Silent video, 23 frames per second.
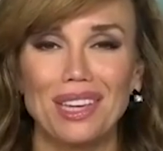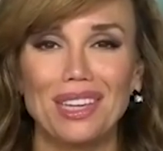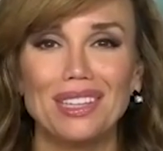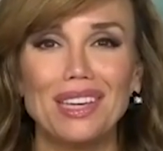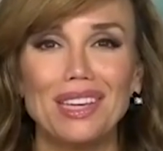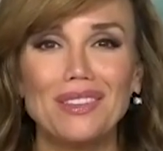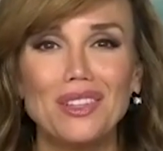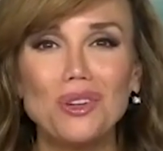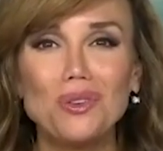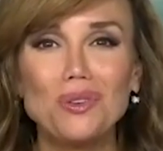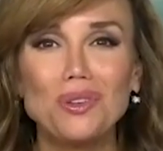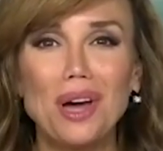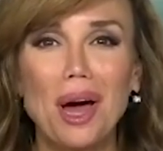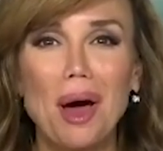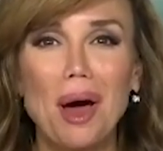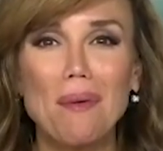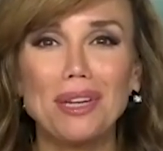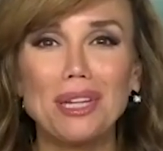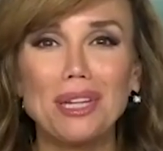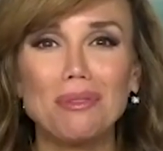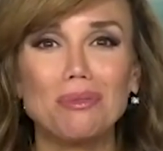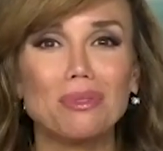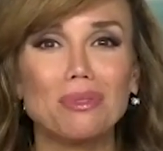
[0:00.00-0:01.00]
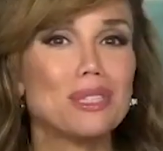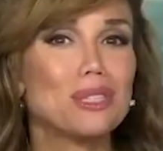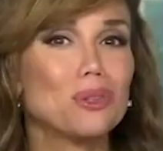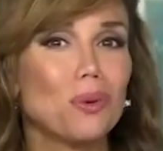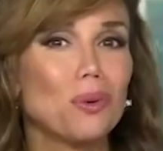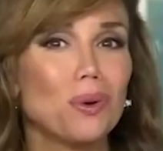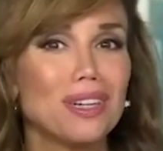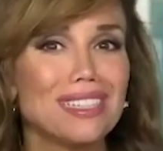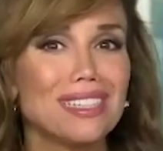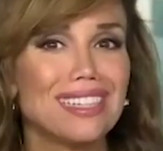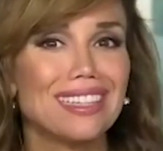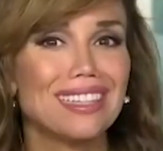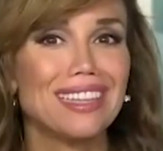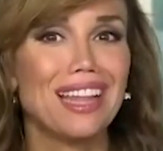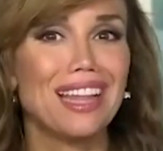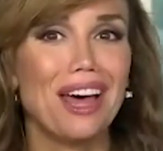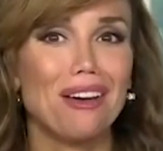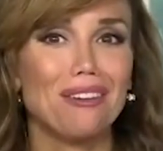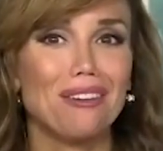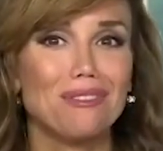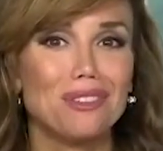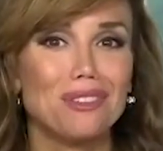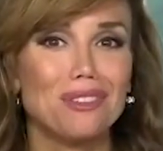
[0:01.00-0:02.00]
In the new comedy Resort to
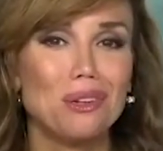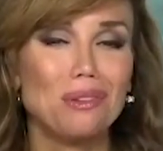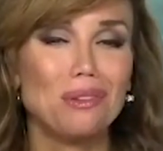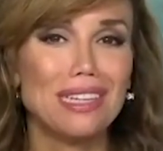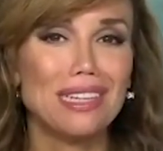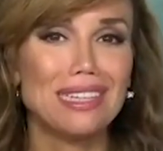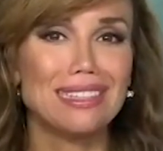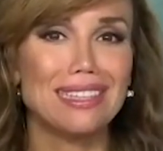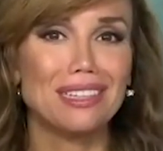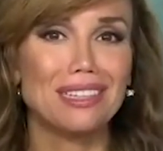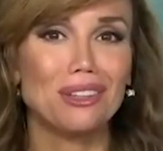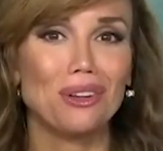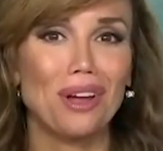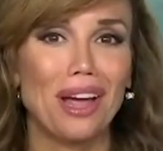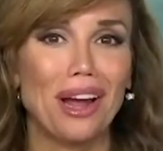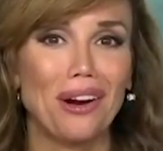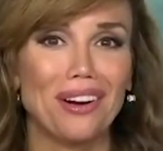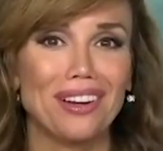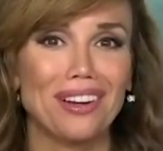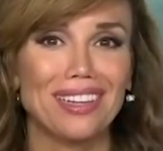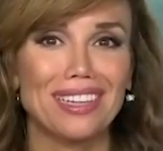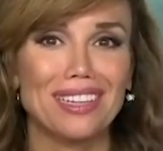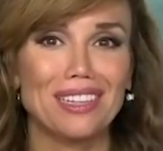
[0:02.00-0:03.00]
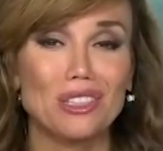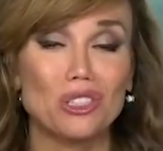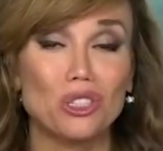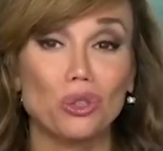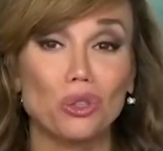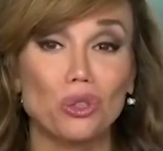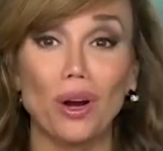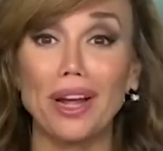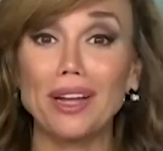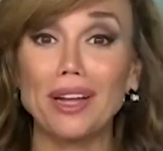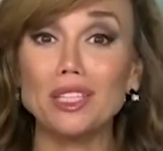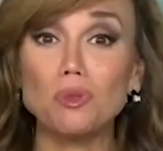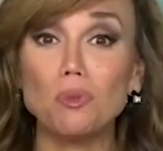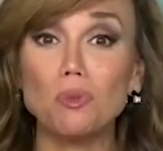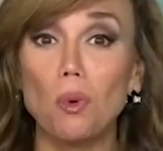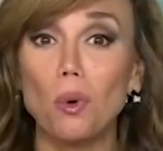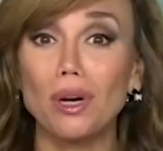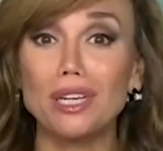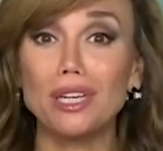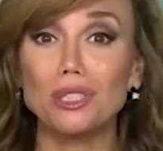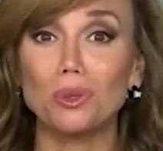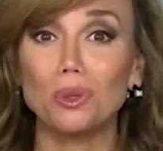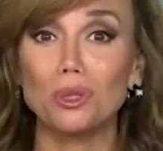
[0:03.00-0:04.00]
Love, newly single Erica is
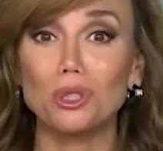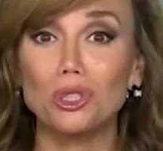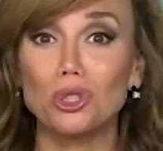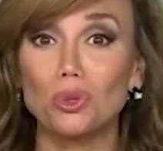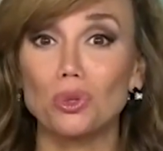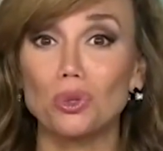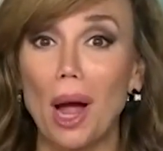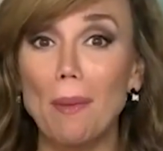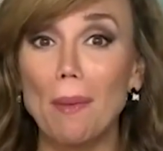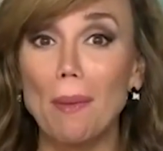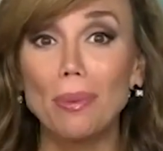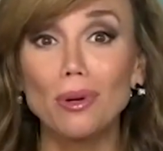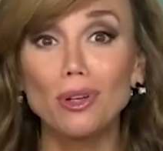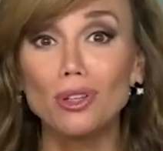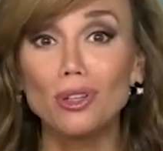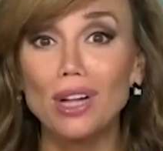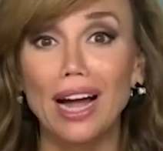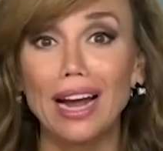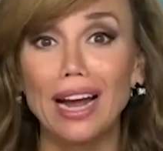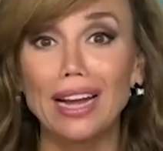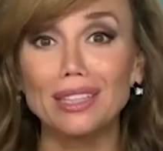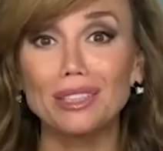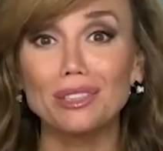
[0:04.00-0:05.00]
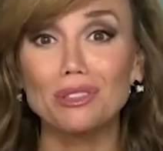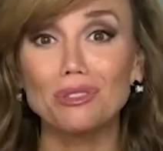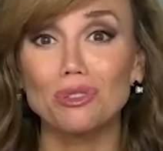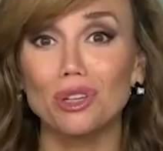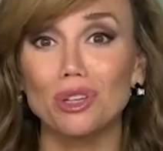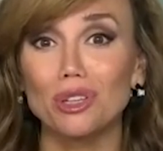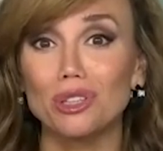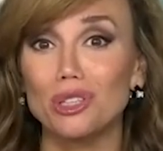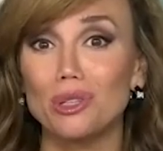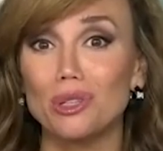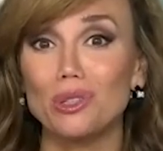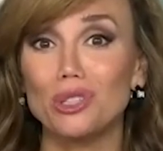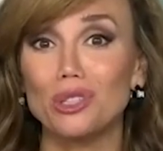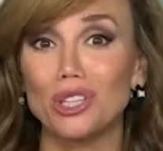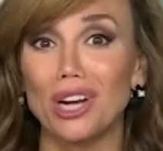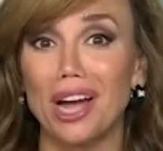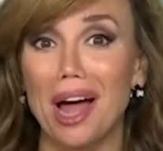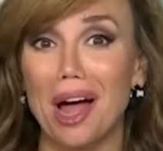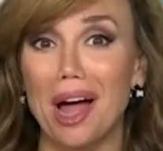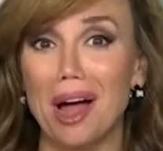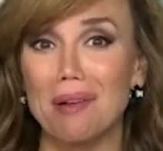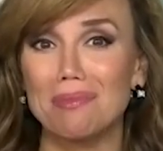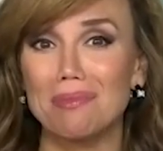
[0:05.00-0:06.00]
transported to a tropical island for a new
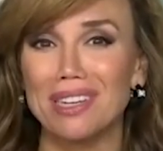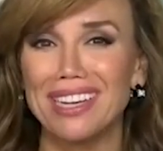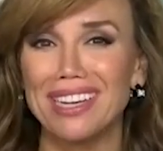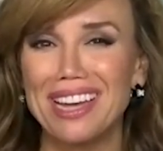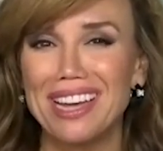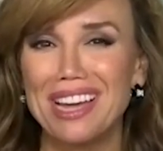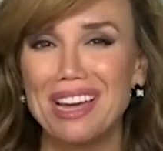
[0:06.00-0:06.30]
job.